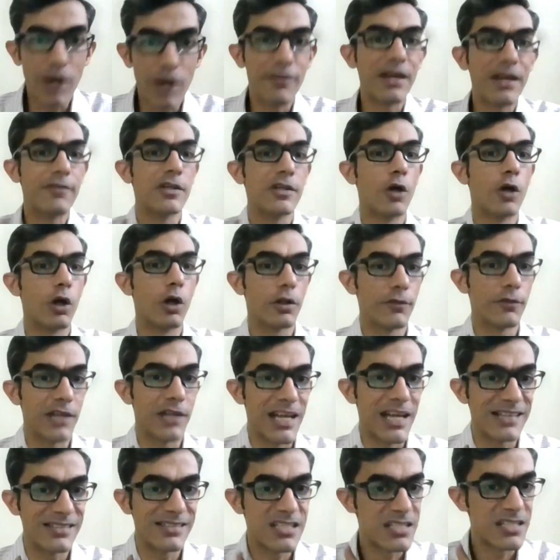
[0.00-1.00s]
away with all of
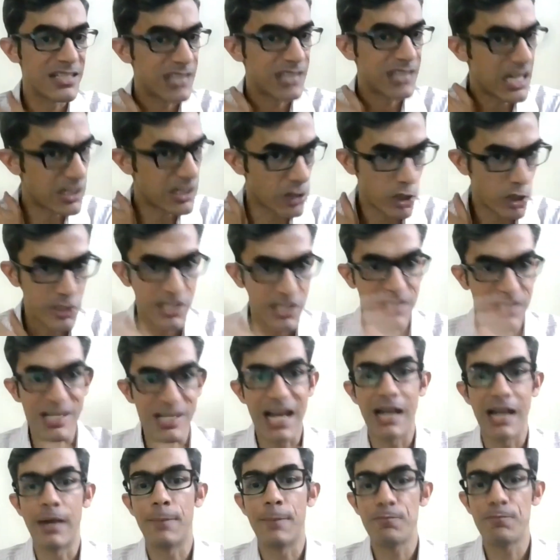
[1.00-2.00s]
their existing technologies
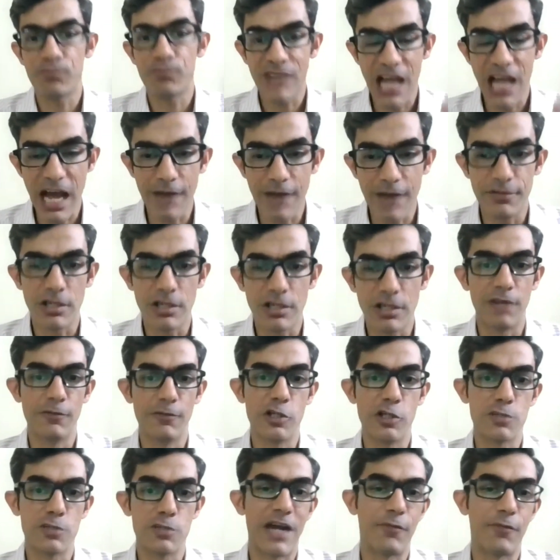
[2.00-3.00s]
and have a
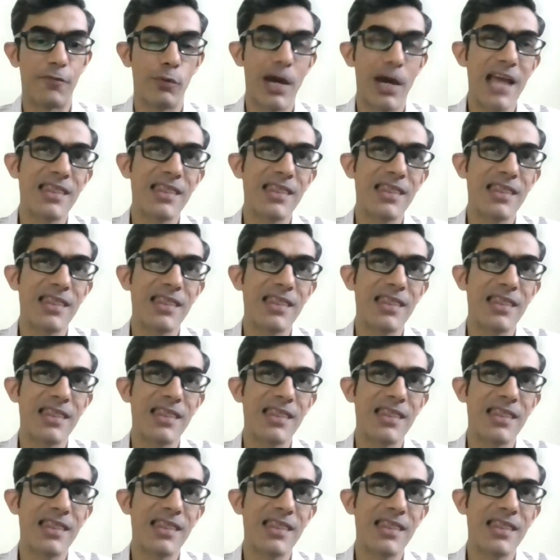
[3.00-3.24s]
converged platform.